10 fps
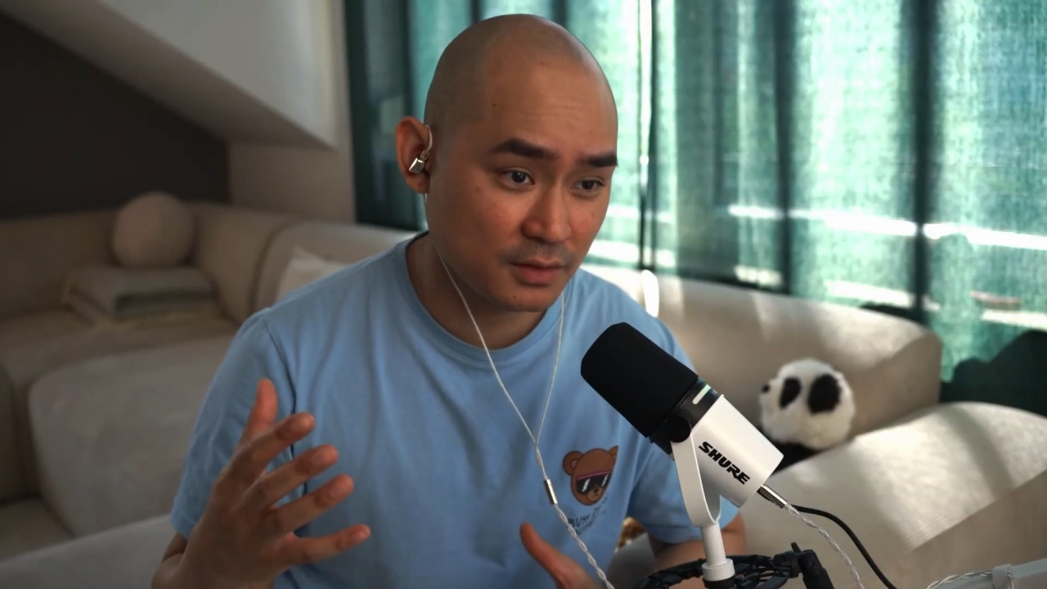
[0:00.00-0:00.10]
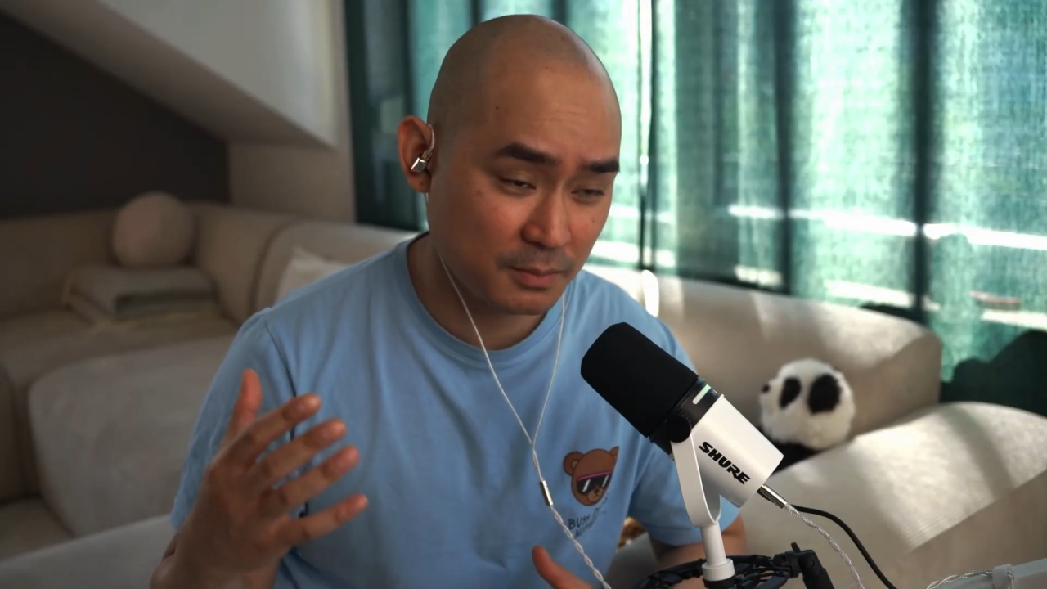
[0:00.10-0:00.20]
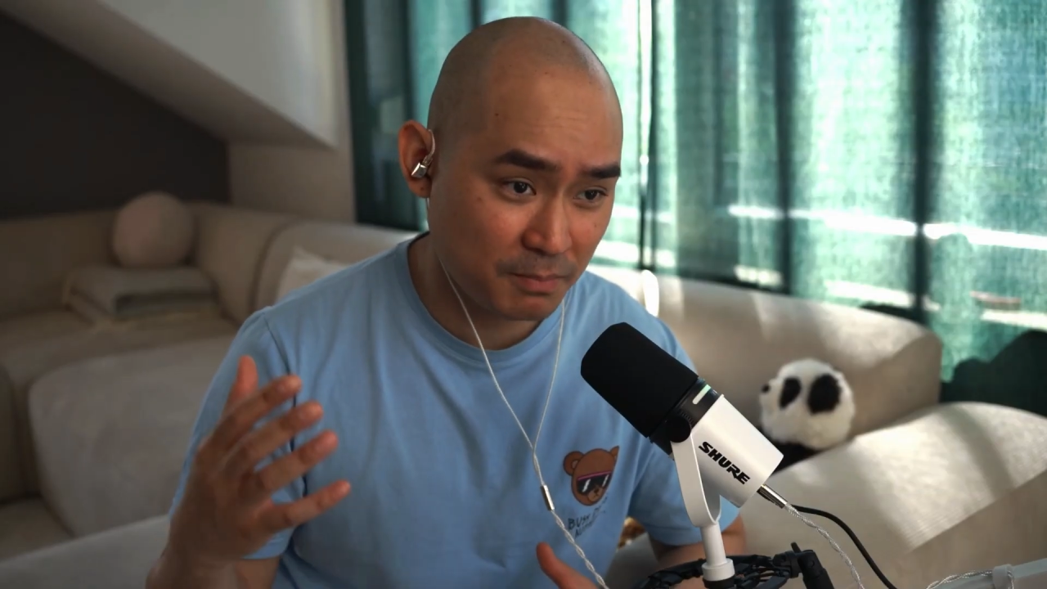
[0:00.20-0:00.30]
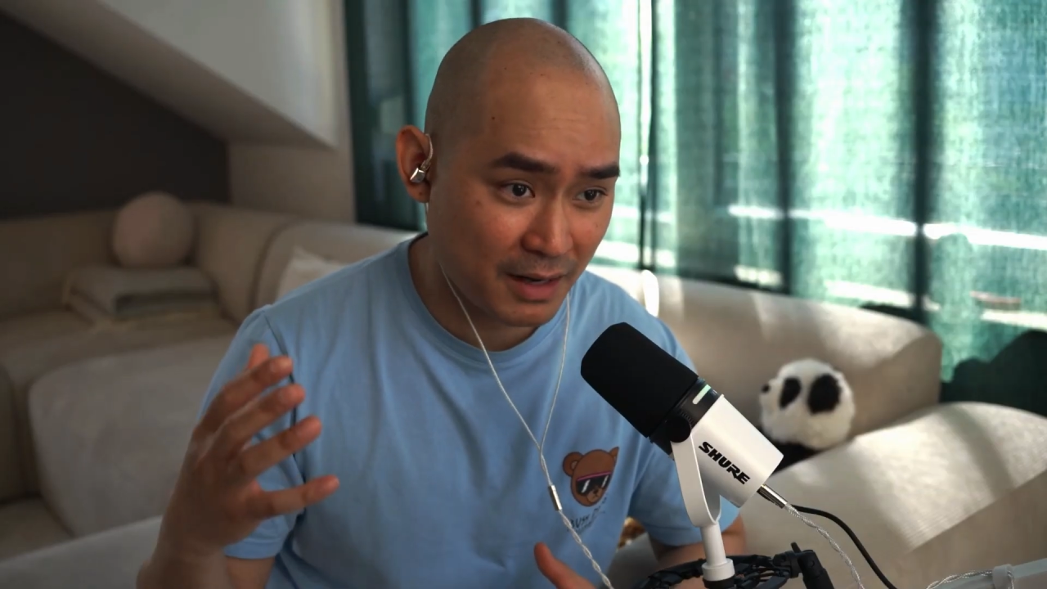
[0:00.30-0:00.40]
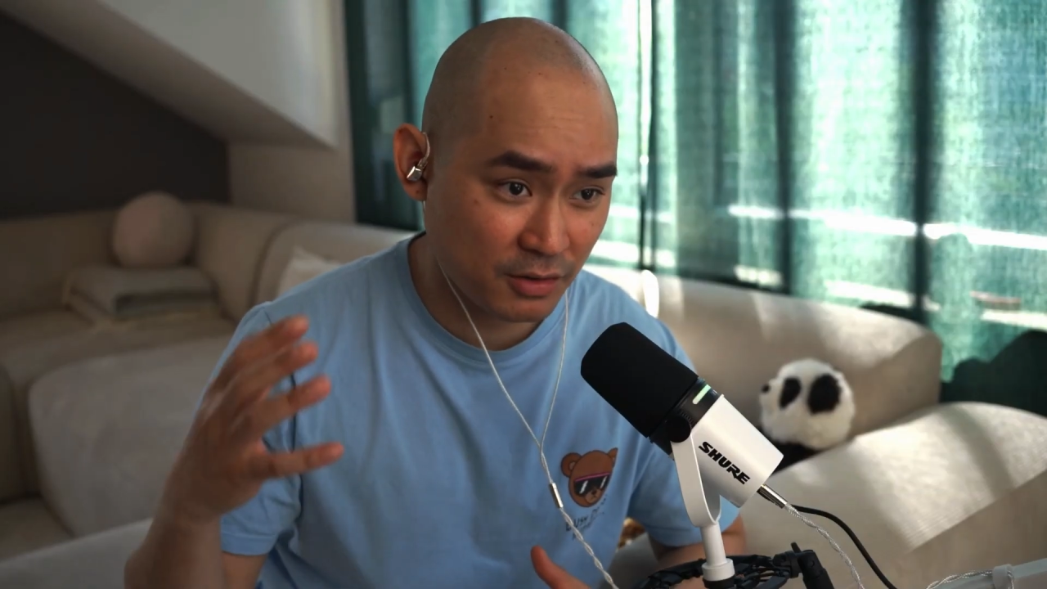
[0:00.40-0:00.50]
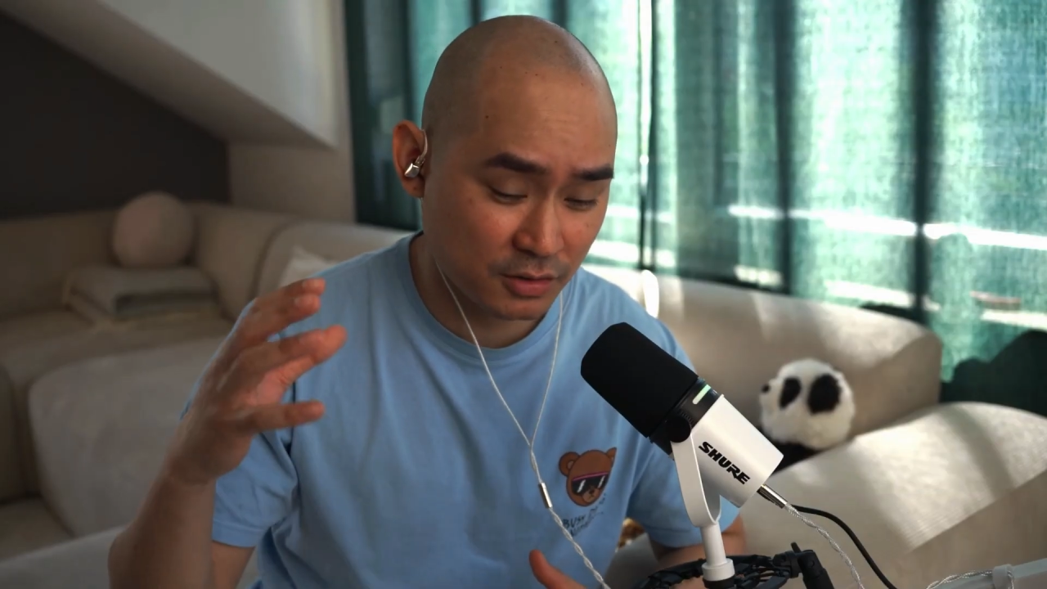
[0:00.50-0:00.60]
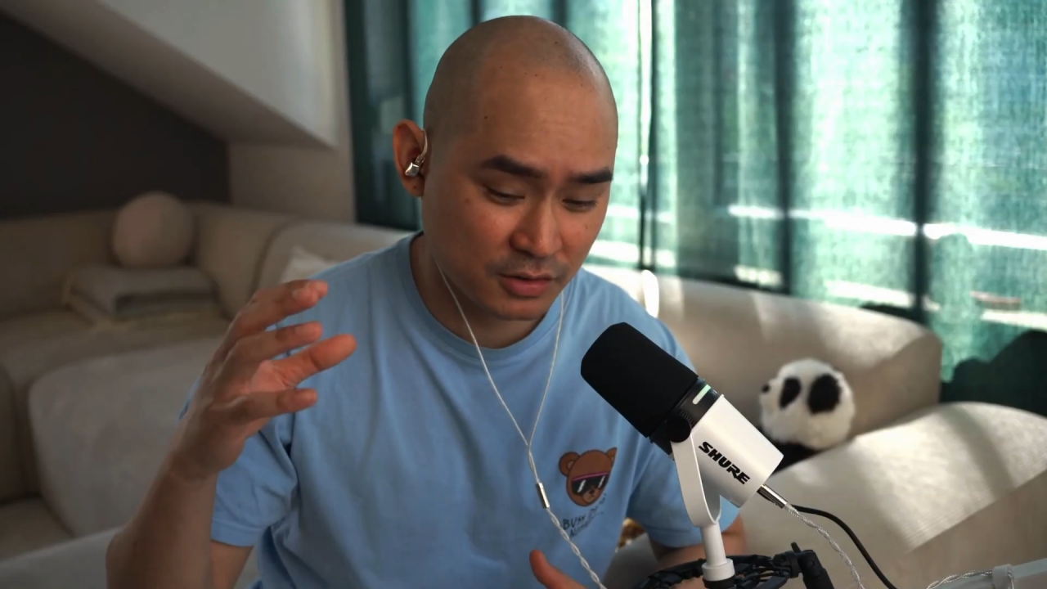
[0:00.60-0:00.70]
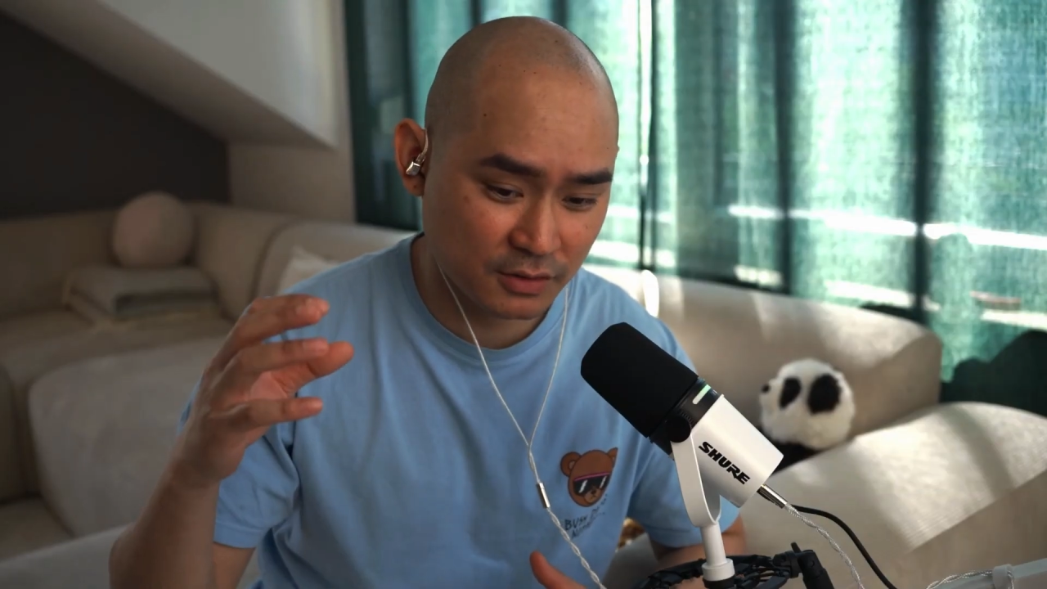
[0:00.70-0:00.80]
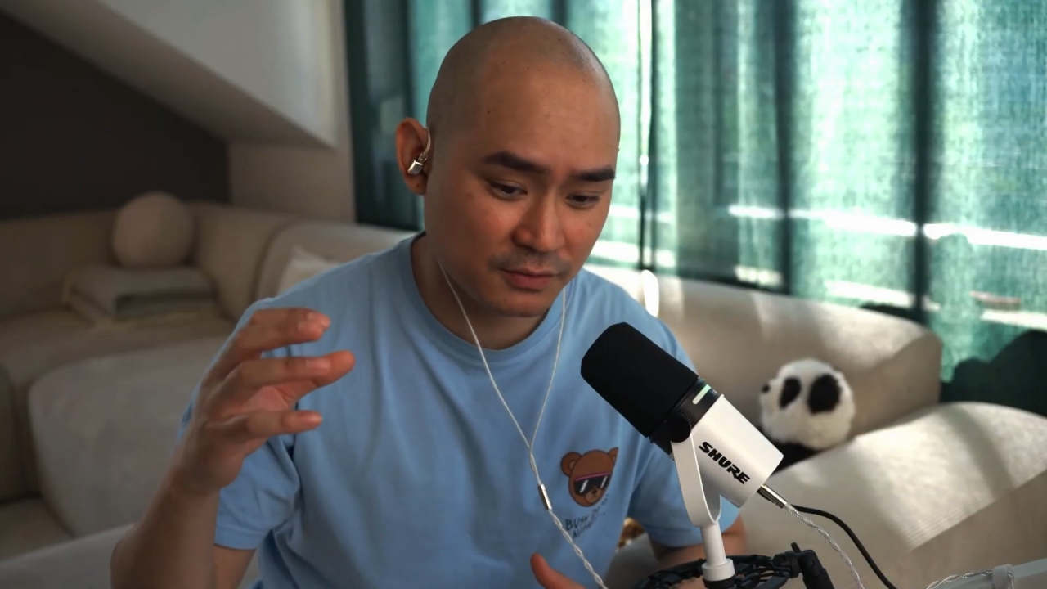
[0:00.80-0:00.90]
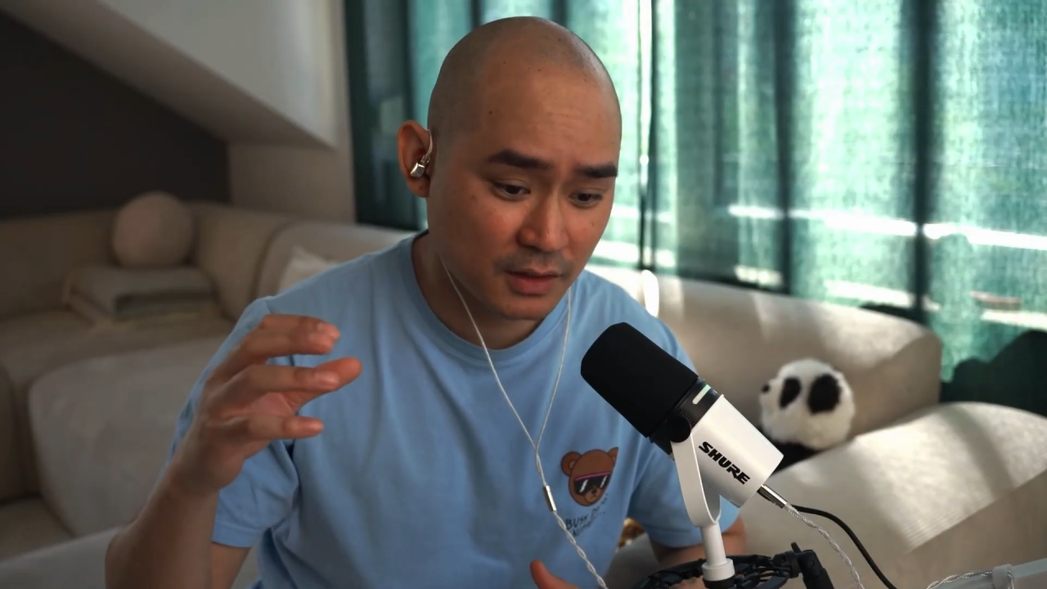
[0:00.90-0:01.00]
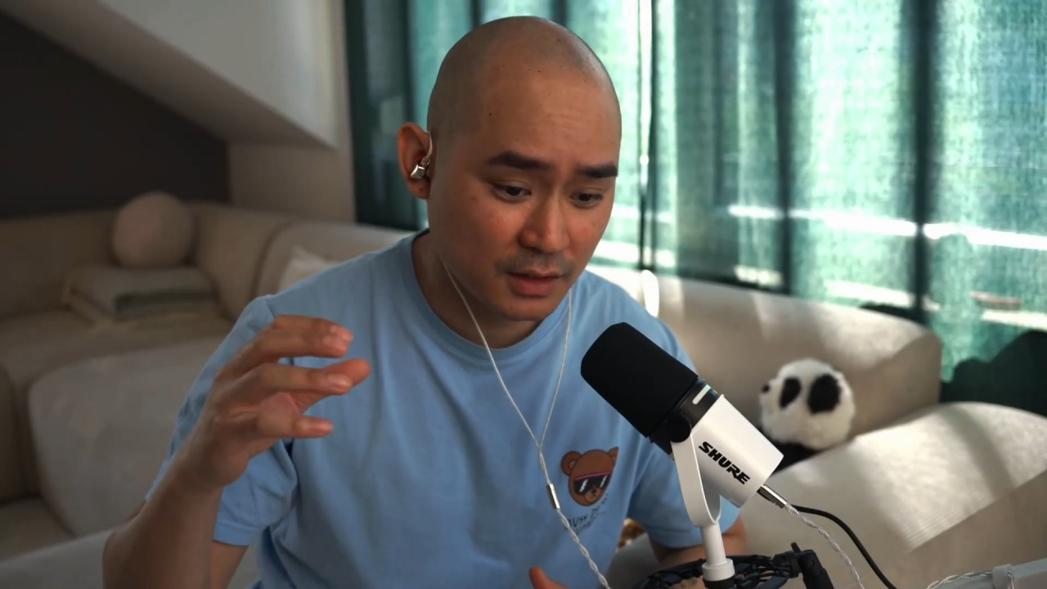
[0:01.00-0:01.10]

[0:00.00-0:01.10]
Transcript: the paradox of